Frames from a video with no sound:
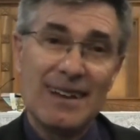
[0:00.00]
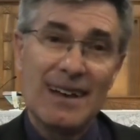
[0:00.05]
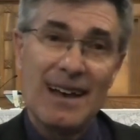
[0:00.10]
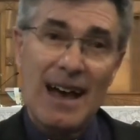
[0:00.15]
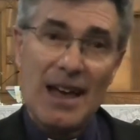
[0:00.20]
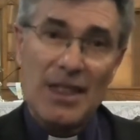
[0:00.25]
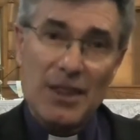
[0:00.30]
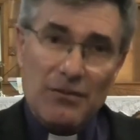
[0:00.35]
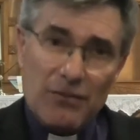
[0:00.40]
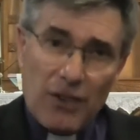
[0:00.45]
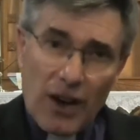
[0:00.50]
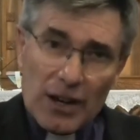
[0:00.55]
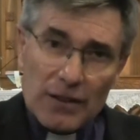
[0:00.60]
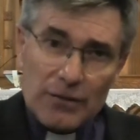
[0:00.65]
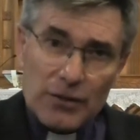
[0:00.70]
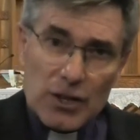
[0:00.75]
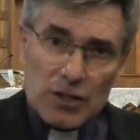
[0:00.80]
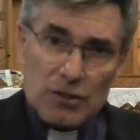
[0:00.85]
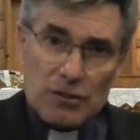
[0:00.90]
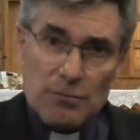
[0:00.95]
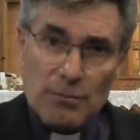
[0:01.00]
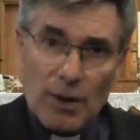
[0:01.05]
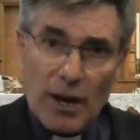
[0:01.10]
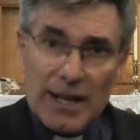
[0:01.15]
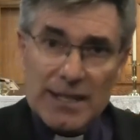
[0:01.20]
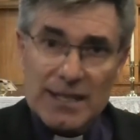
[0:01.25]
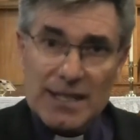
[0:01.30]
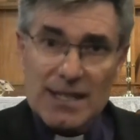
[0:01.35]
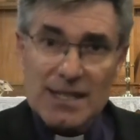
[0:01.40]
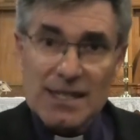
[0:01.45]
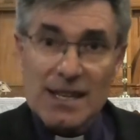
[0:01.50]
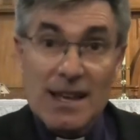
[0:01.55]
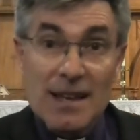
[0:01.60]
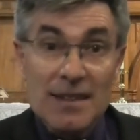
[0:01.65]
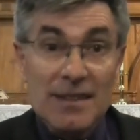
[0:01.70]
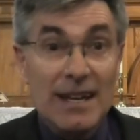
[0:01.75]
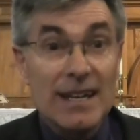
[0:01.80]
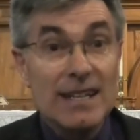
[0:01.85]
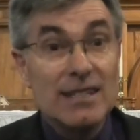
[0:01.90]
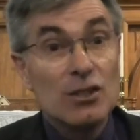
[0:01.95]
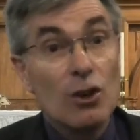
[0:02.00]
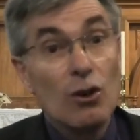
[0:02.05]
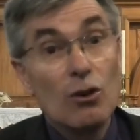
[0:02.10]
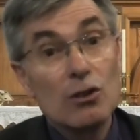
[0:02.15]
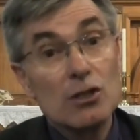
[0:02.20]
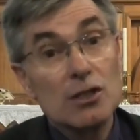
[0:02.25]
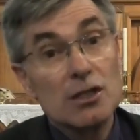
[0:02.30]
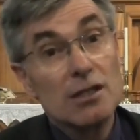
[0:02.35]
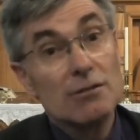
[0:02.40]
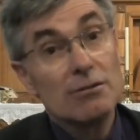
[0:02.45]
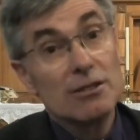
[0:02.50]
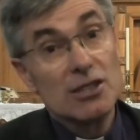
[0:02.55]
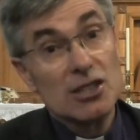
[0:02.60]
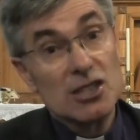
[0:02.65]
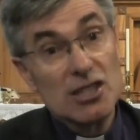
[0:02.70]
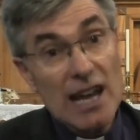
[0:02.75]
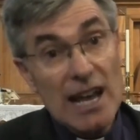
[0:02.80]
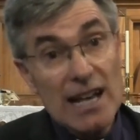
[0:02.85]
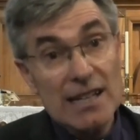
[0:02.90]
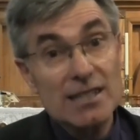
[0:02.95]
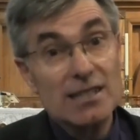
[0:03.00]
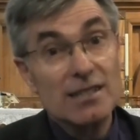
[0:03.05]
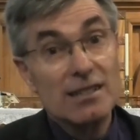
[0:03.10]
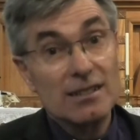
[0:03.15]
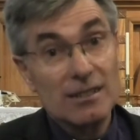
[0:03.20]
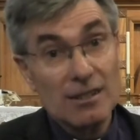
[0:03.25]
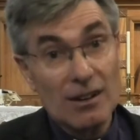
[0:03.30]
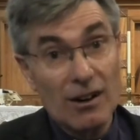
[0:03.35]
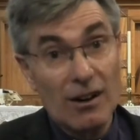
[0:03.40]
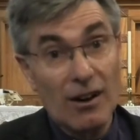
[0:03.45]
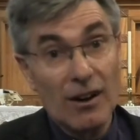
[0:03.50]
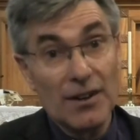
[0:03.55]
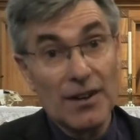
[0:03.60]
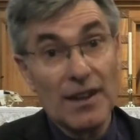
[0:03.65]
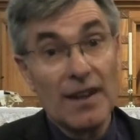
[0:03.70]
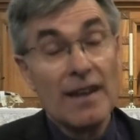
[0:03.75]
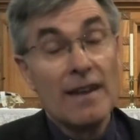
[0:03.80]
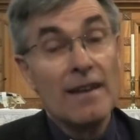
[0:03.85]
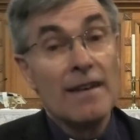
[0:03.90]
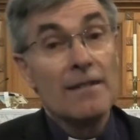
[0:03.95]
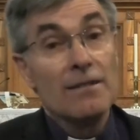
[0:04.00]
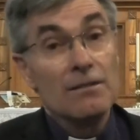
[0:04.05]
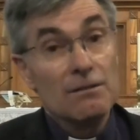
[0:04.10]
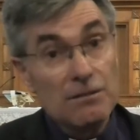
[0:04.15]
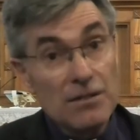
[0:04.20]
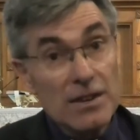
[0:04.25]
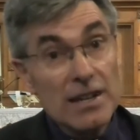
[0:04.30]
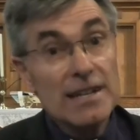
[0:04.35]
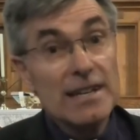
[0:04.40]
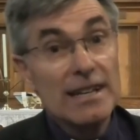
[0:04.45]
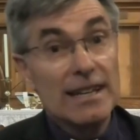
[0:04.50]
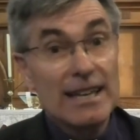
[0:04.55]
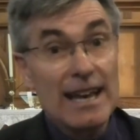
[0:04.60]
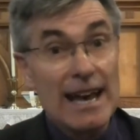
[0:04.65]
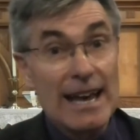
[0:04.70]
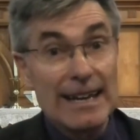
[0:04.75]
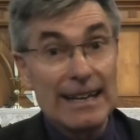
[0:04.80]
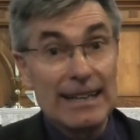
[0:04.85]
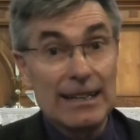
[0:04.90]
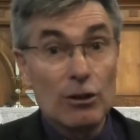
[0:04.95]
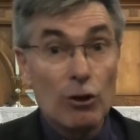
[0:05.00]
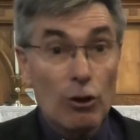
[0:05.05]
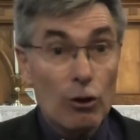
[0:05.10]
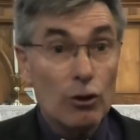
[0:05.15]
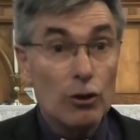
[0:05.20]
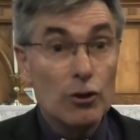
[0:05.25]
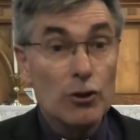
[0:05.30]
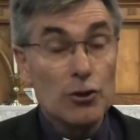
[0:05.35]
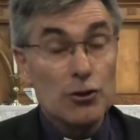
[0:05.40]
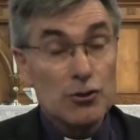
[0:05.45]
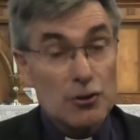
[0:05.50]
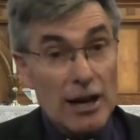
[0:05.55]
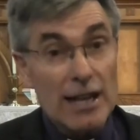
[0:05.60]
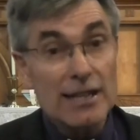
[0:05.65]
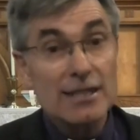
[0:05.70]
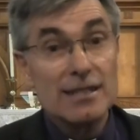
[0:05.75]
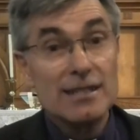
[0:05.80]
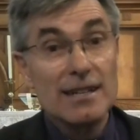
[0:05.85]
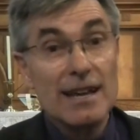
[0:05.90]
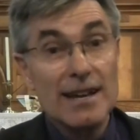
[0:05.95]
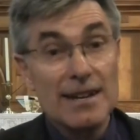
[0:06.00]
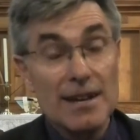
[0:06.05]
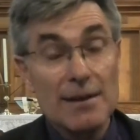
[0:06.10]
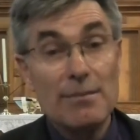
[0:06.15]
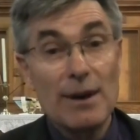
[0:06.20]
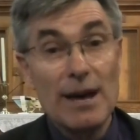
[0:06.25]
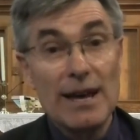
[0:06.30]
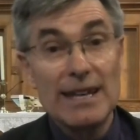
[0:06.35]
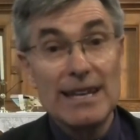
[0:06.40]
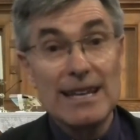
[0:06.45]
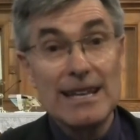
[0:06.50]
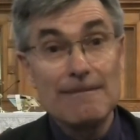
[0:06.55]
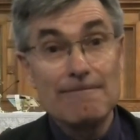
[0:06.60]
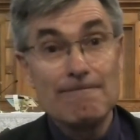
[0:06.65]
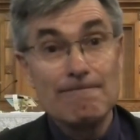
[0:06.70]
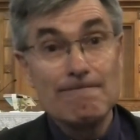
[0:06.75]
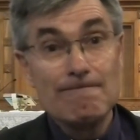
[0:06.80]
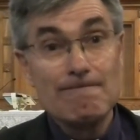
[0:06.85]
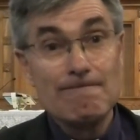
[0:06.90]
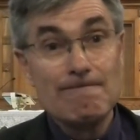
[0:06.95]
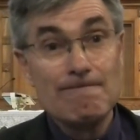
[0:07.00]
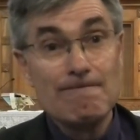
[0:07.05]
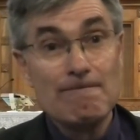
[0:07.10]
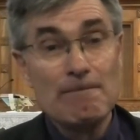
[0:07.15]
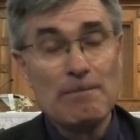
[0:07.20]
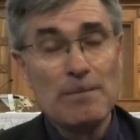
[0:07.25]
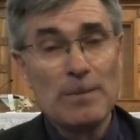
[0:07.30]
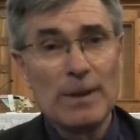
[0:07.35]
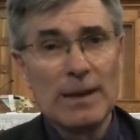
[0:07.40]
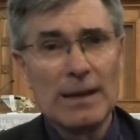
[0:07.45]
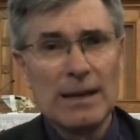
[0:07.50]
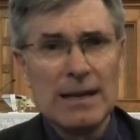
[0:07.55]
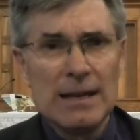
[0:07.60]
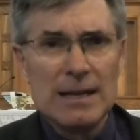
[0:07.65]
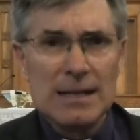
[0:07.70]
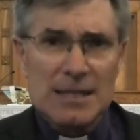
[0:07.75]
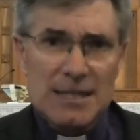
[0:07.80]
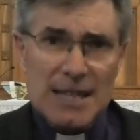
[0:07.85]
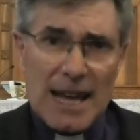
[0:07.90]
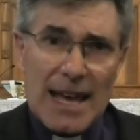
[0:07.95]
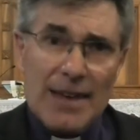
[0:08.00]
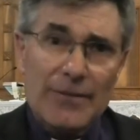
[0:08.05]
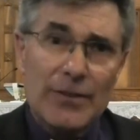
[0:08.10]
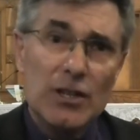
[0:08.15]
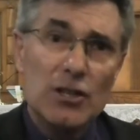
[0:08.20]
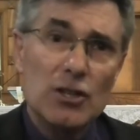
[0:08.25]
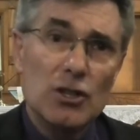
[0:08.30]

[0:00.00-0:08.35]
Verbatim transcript: And the final verse reminds us that He's also a just God, vindicating all who trust and obey Him. David